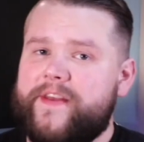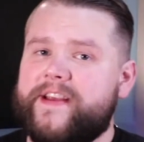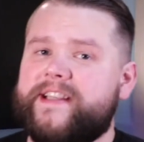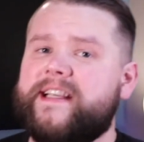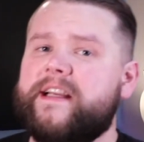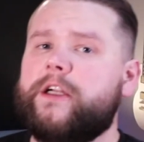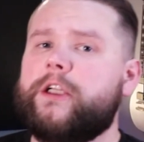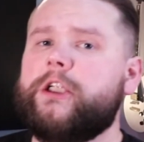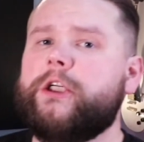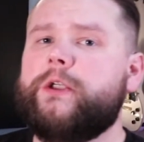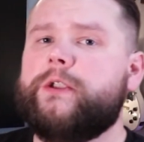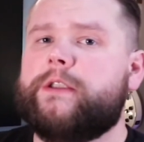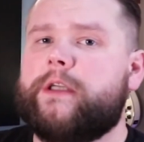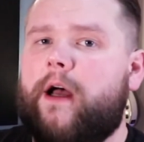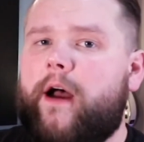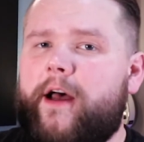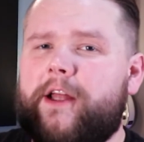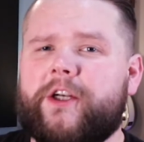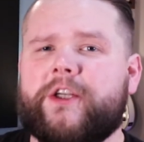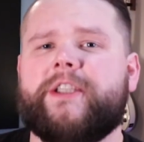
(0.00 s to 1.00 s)
this includes
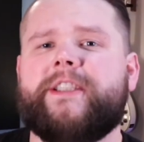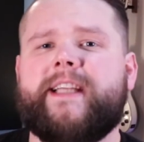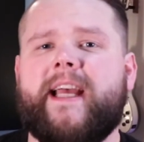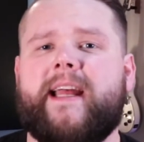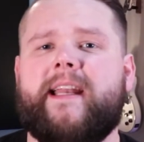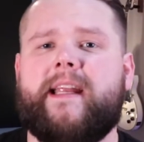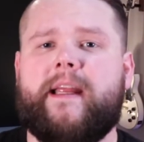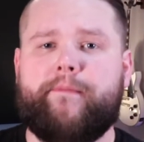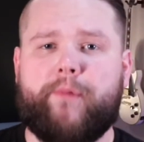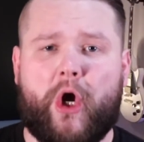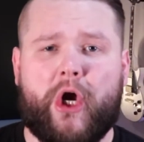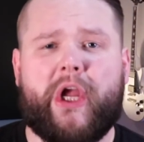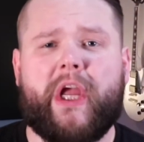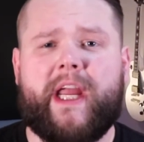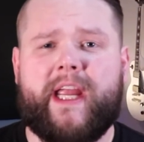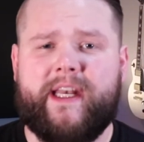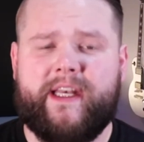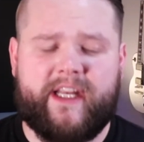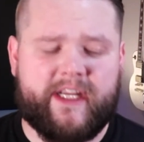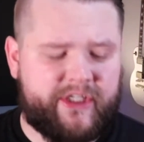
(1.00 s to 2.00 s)
understanding market
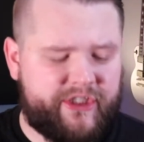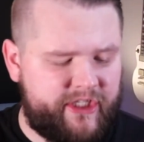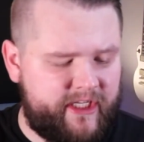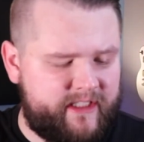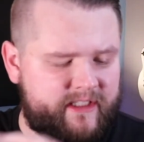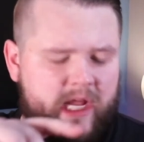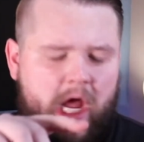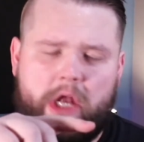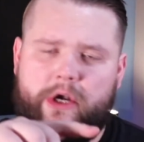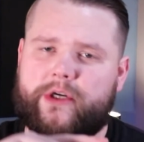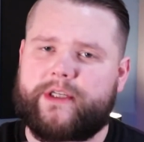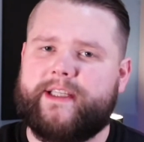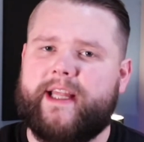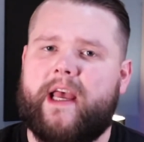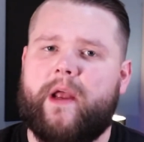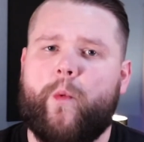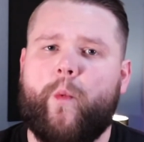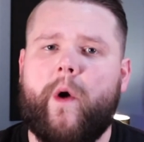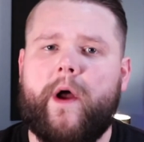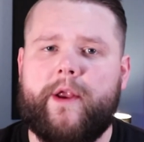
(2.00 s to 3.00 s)
conditions,
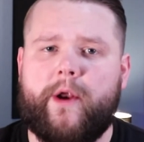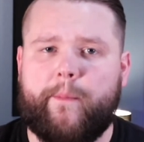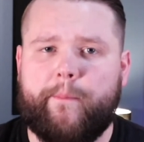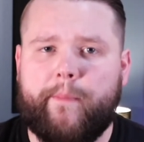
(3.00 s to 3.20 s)
understanding what you're